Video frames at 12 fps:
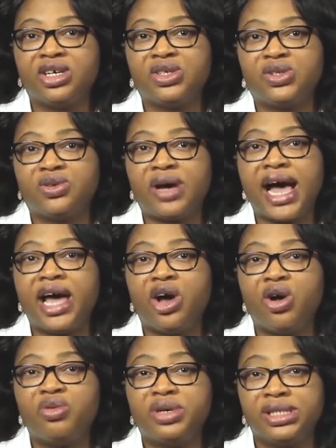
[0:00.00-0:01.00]
So I
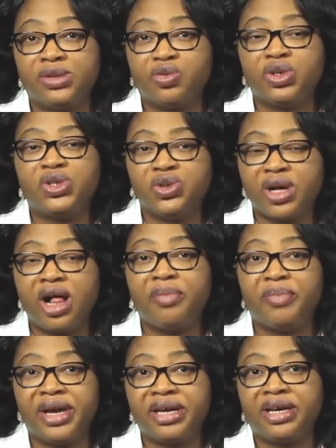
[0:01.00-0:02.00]
always want to
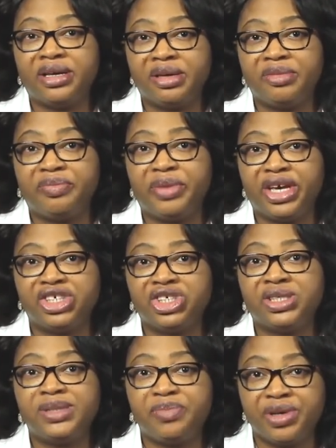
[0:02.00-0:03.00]
help my
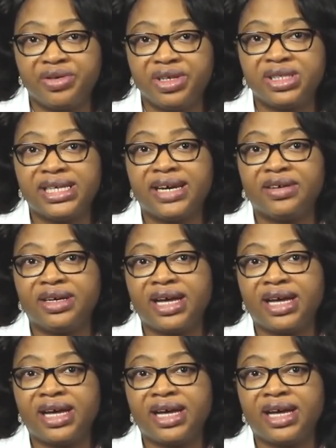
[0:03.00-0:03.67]
patients' parents uh,